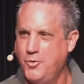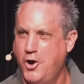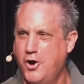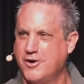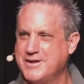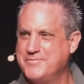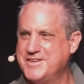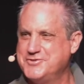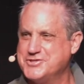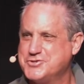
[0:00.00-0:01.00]
hard and
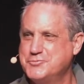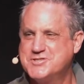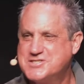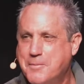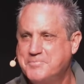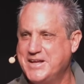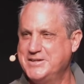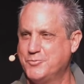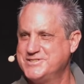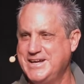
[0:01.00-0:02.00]
then just do something that would